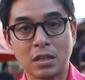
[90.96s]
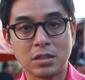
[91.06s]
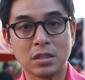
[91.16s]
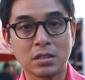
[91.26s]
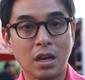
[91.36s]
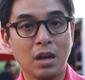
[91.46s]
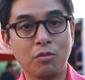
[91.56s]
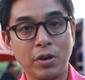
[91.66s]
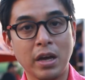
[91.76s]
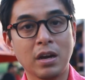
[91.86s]
such as
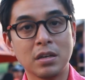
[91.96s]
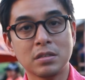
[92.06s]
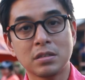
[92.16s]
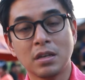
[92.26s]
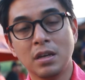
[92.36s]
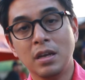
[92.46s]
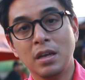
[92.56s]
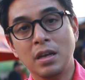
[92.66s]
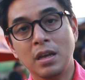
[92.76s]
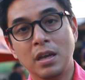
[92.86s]
fires
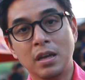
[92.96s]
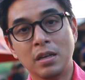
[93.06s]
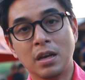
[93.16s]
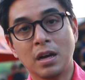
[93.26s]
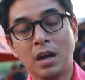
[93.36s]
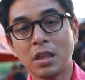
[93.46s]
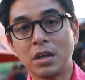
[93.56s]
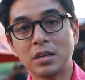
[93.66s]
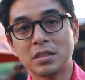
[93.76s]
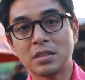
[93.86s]
and
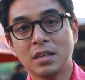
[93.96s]
others,